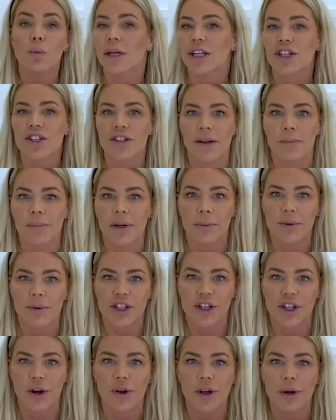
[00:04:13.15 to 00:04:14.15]
wish somebody would
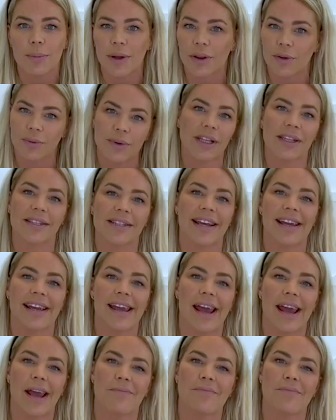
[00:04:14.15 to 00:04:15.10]
show you about the real estate game.